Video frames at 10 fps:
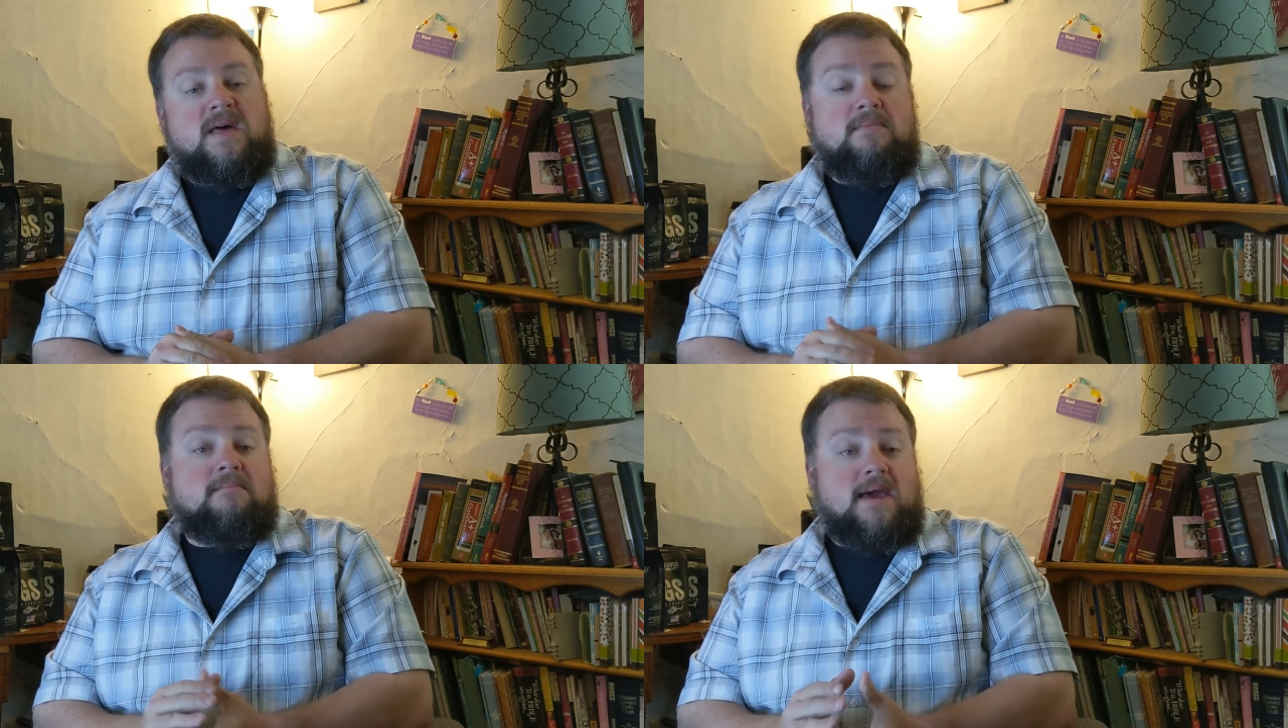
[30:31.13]

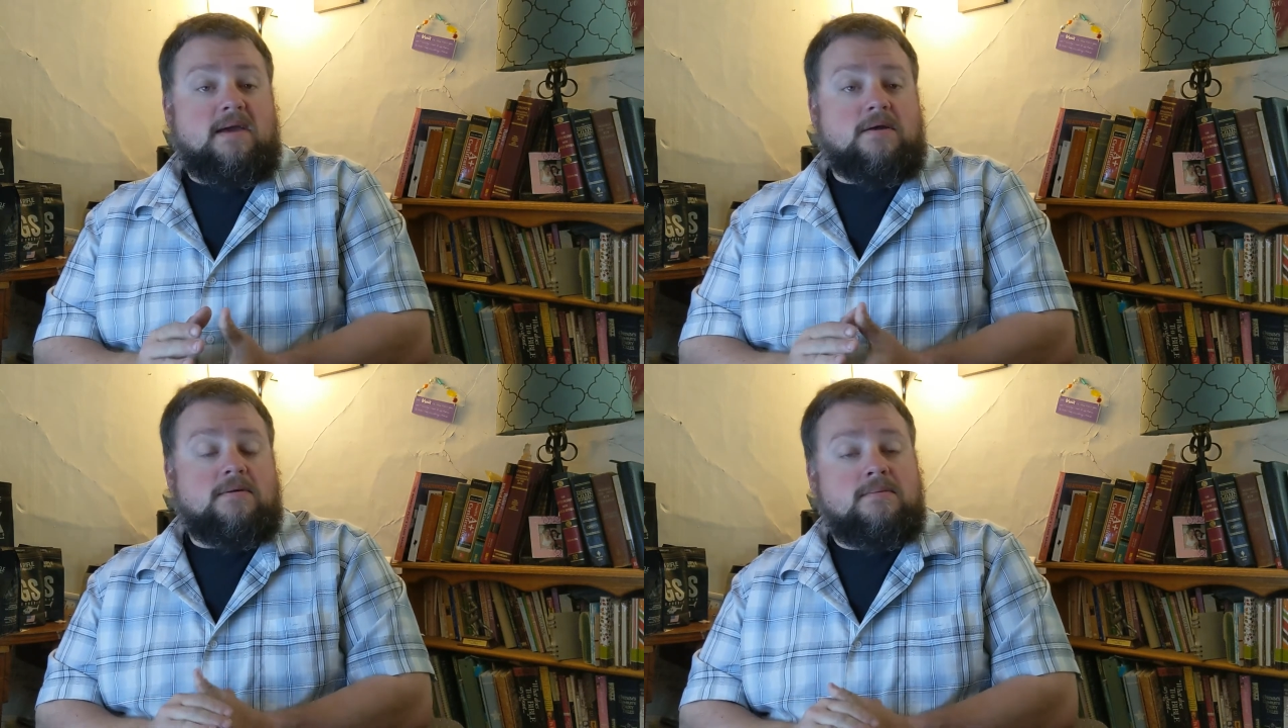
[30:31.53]
That
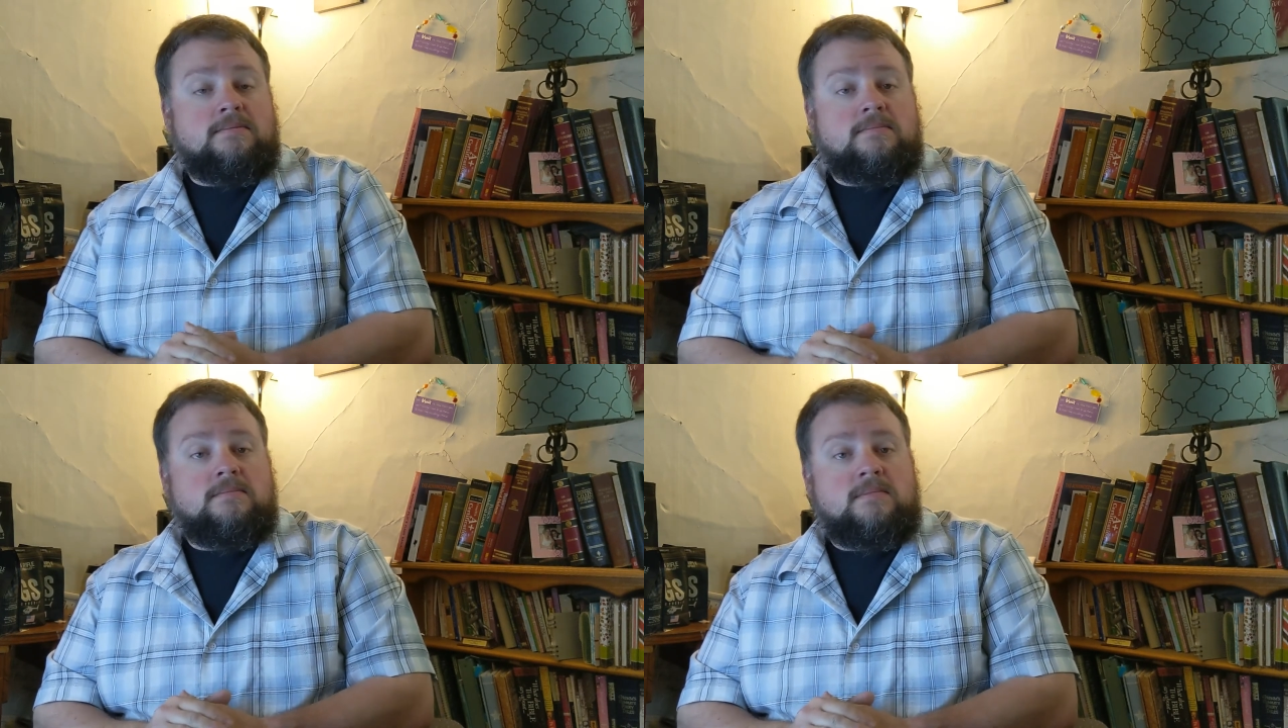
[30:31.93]
mayor
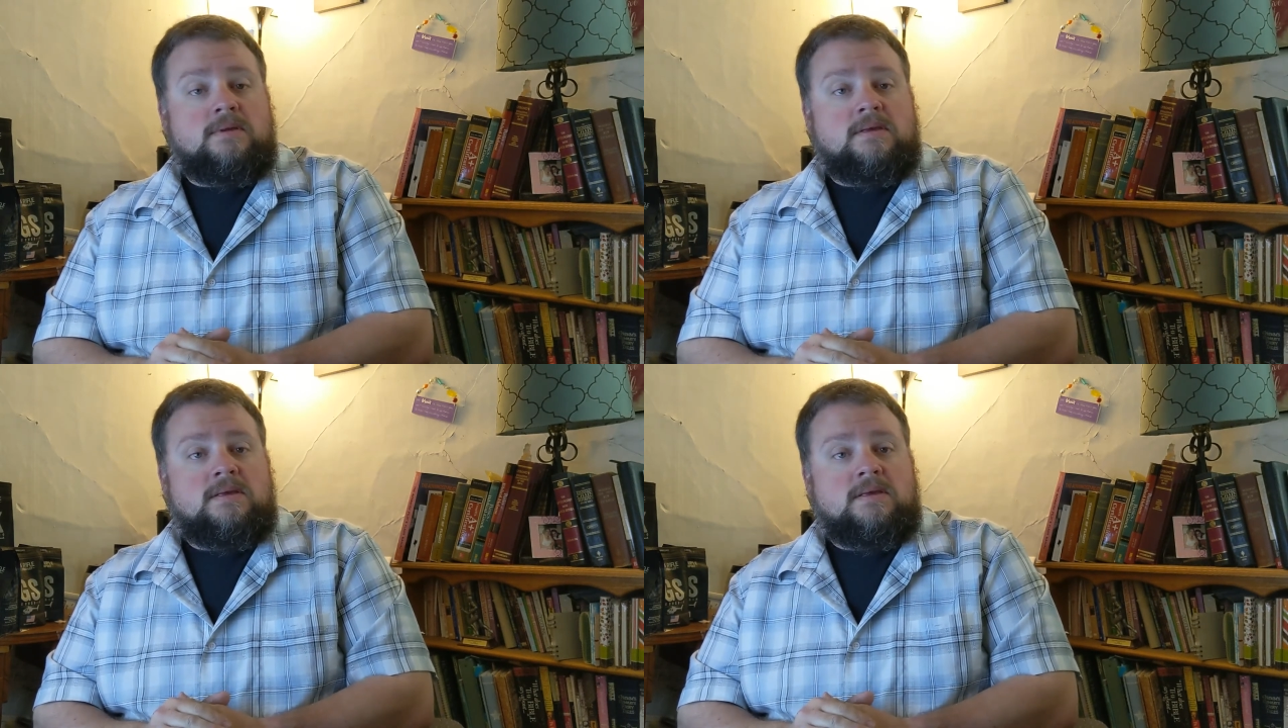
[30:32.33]

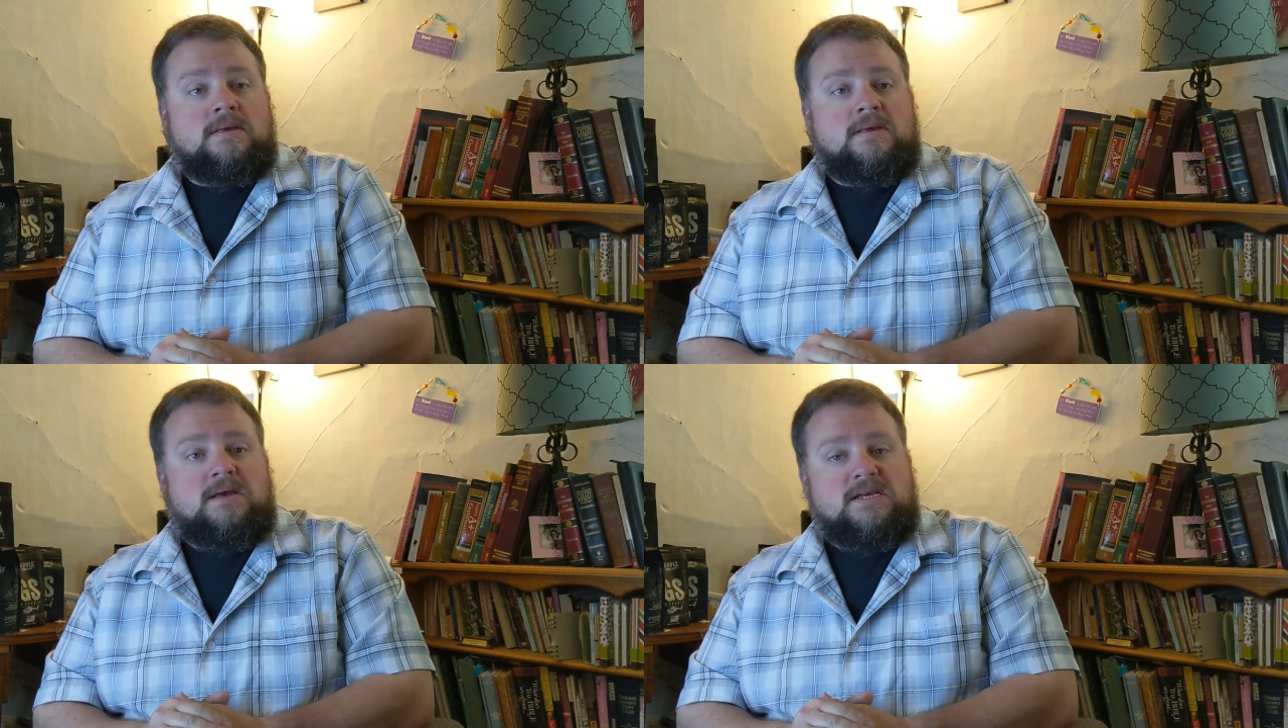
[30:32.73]

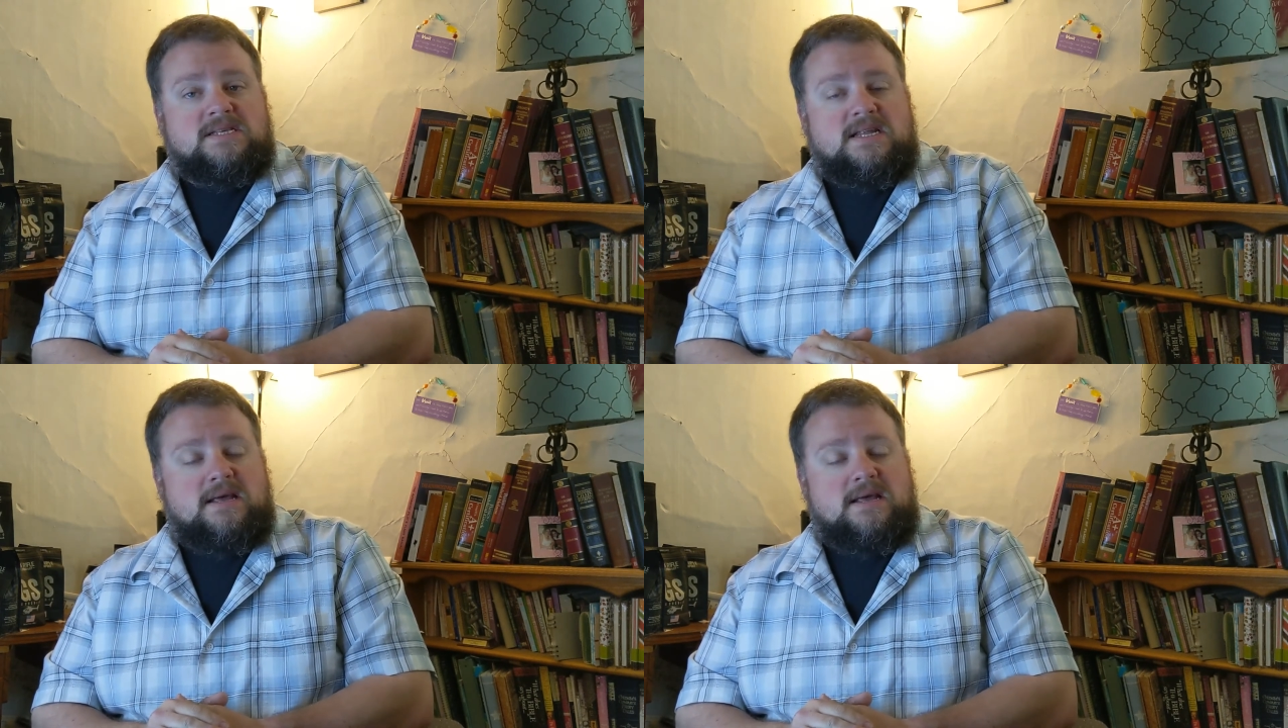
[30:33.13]
is